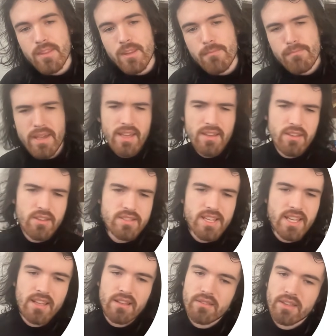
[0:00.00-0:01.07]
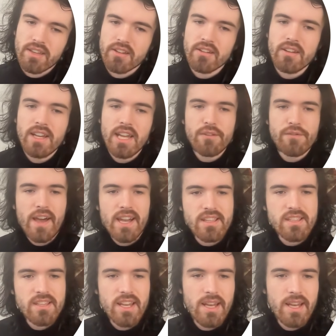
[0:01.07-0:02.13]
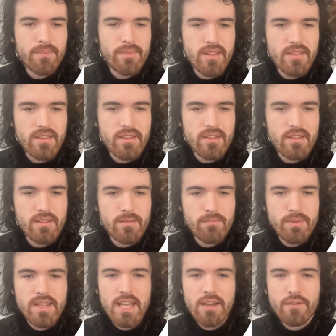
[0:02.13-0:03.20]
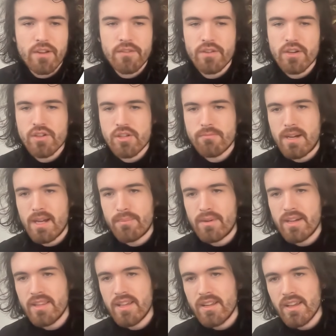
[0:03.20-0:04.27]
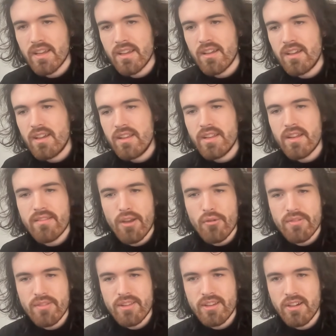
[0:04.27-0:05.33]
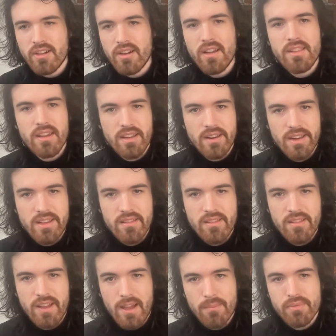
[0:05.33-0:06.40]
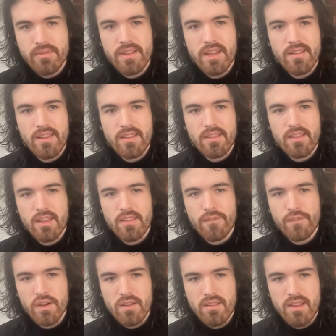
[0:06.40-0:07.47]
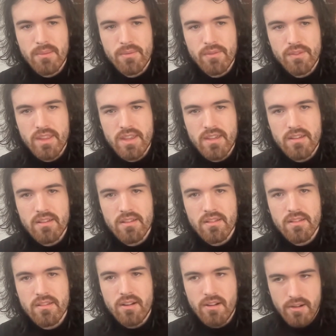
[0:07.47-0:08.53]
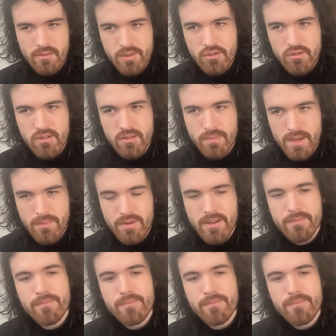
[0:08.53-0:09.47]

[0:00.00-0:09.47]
But yeah, you can take anything here. In fact, there's a PDF conversion pipeline that like does OCR and then cleans it up. That's like the first step of the Augmentoolkit pipeline.